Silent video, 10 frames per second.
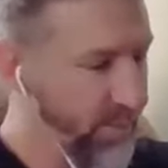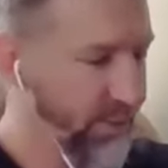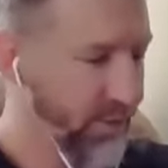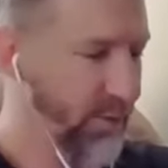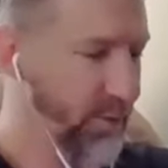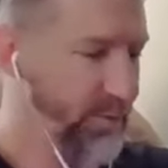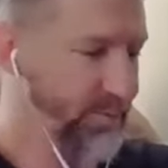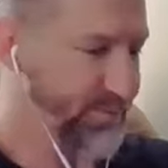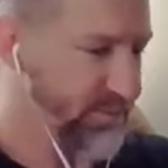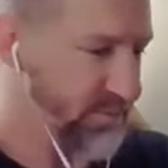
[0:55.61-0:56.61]
So,
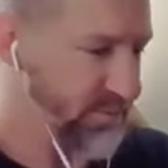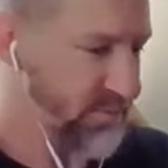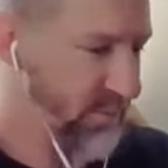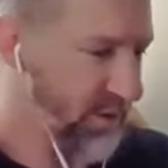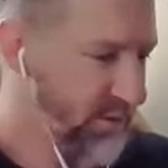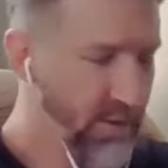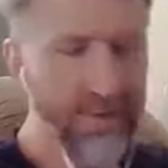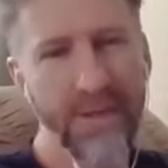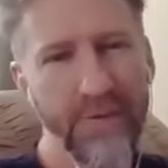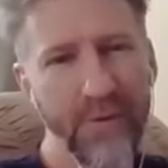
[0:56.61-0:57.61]
Dirk,
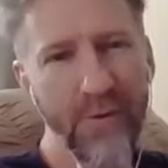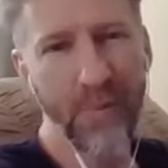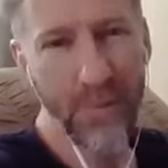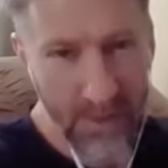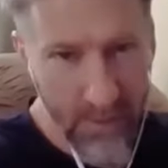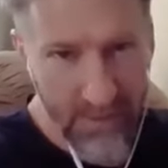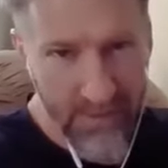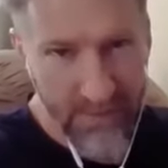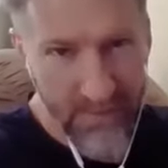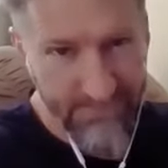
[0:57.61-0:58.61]
thanks for being with
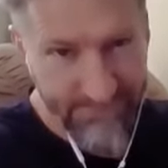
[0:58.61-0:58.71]
us.